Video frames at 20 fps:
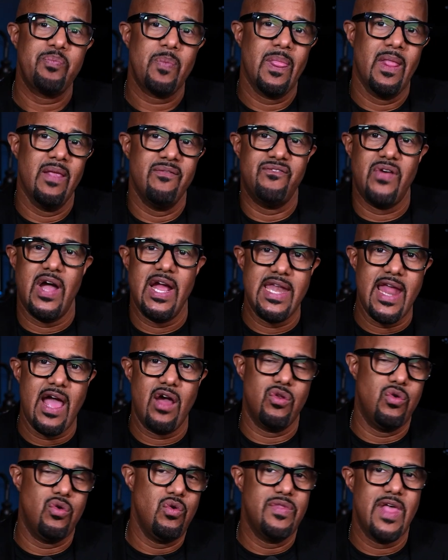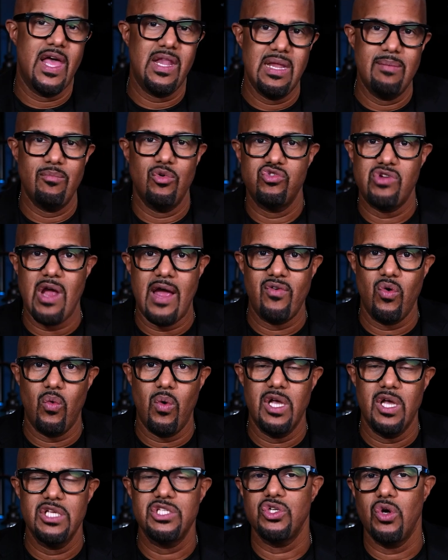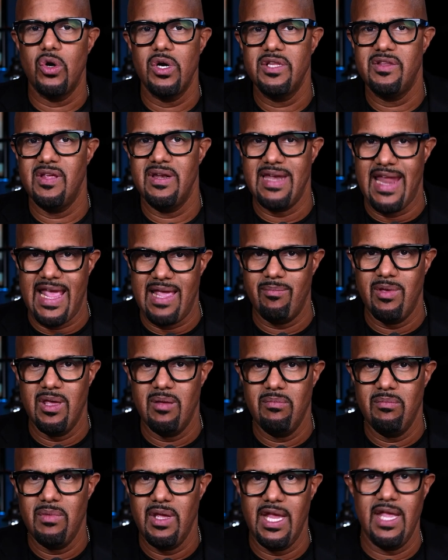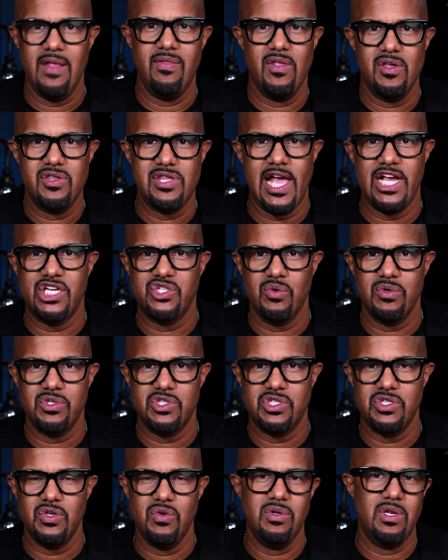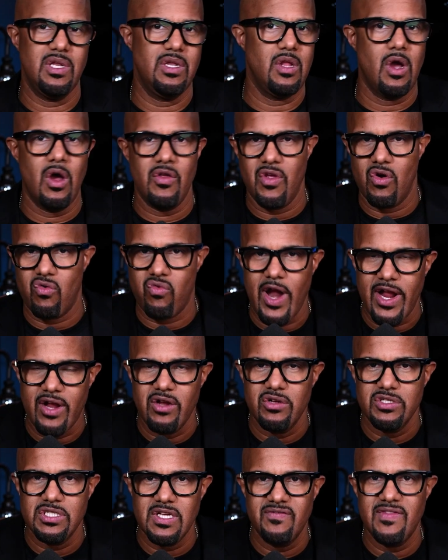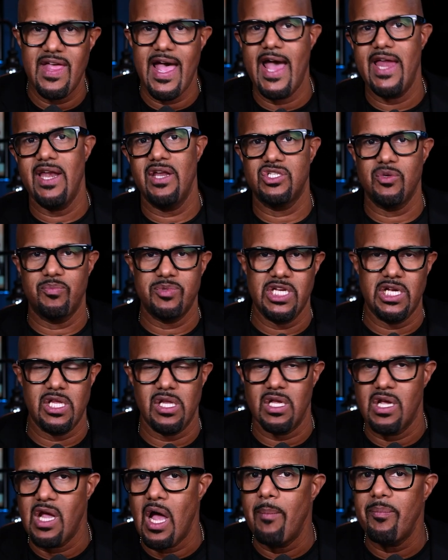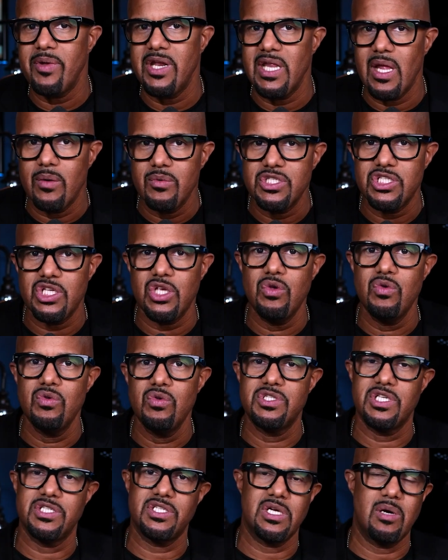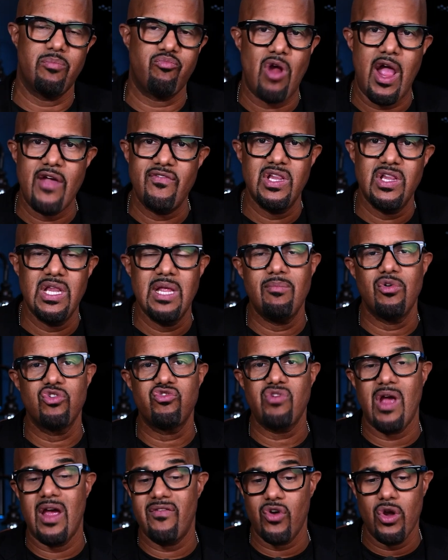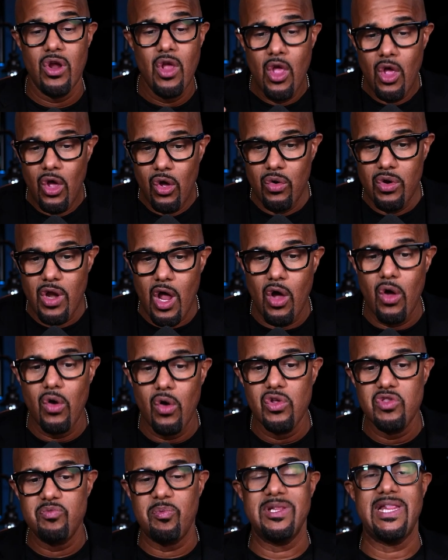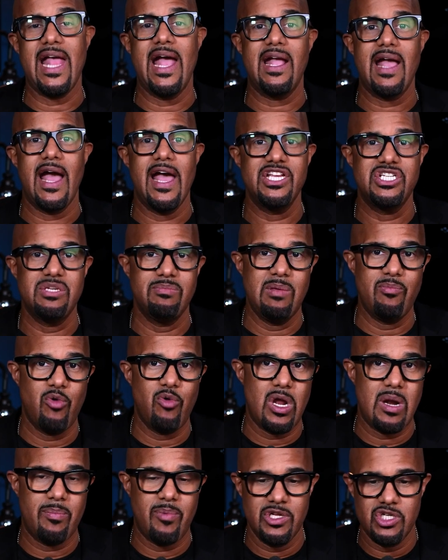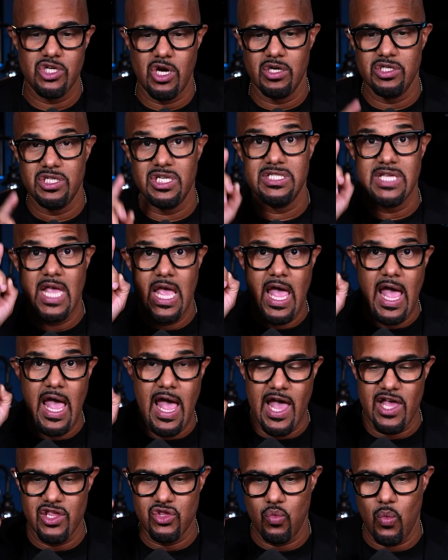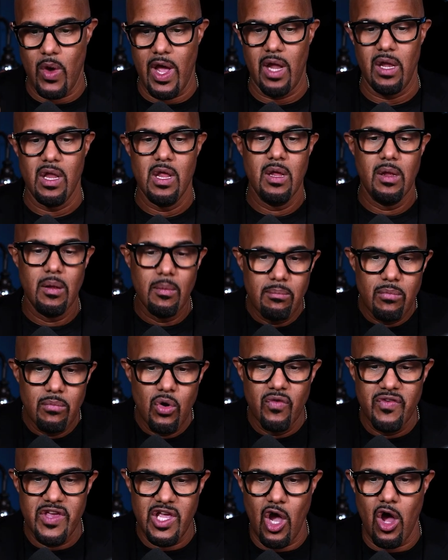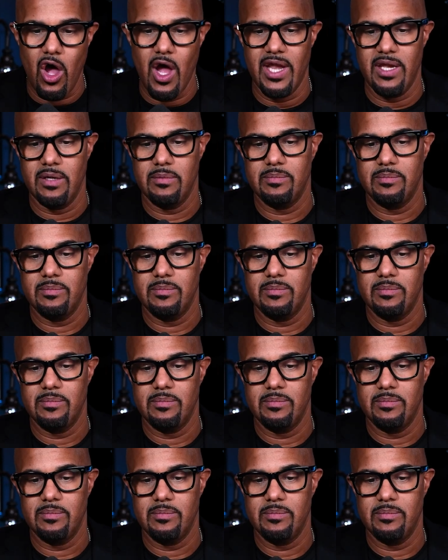and find out who that limo driver was in order to name him in this actual suit. Are there records of that? Is it a particular company that was used? Is it a private limo driver? Who knows? But that guy should be brought up on charges as well. Moving on.